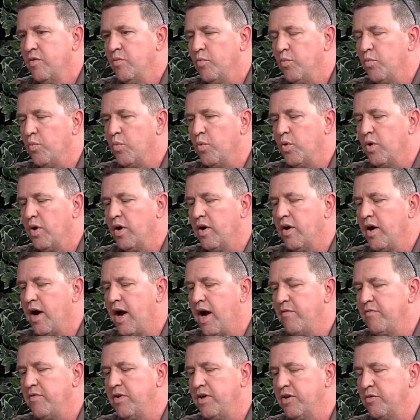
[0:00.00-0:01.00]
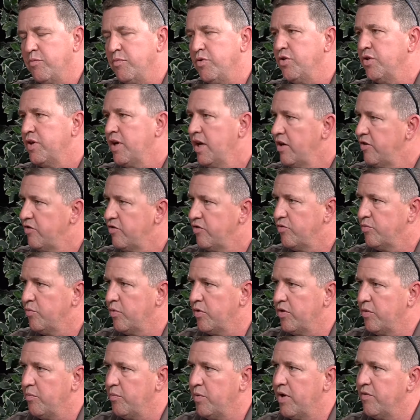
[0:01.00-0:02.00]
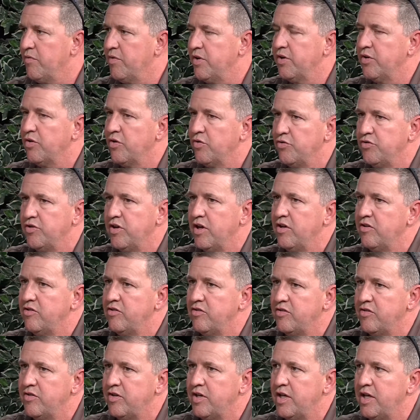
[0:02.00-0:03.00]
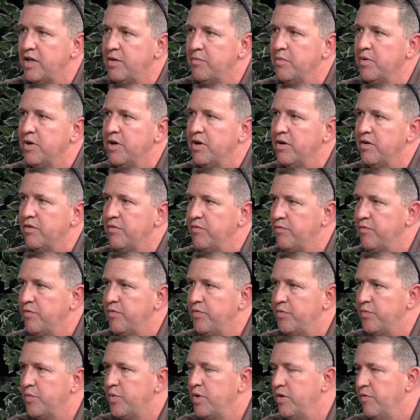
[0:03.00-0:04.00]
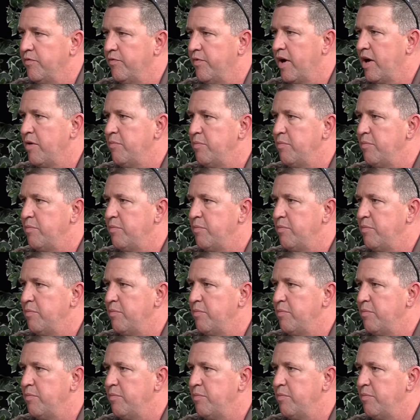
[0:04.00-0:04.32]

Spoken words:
we're having communications with them, we have a negotiations team of 3 to 5